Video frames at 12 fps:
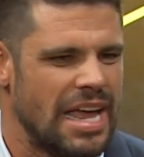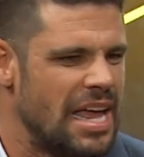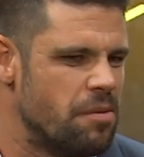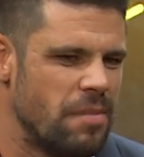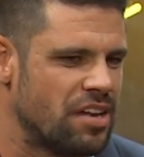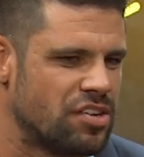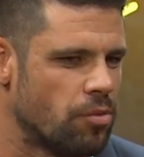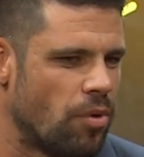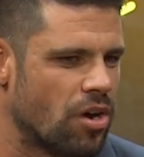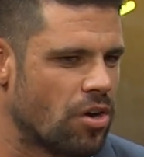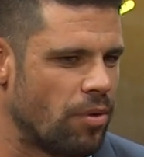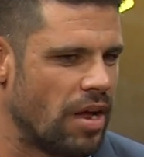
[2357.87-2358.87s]
And it makes you
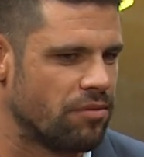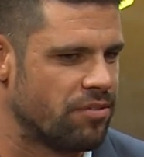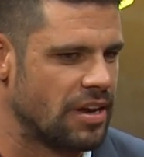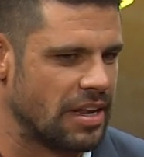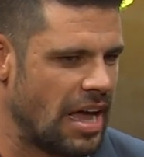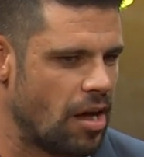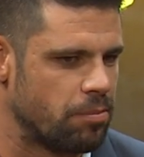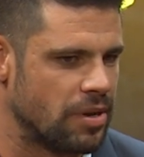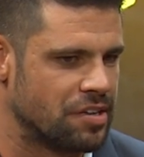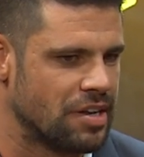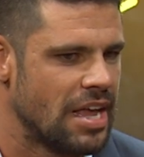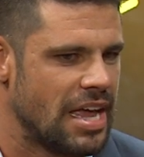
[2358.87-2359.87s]
walk around feeling
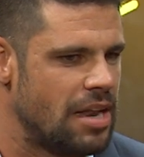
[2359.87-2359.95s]
helpless.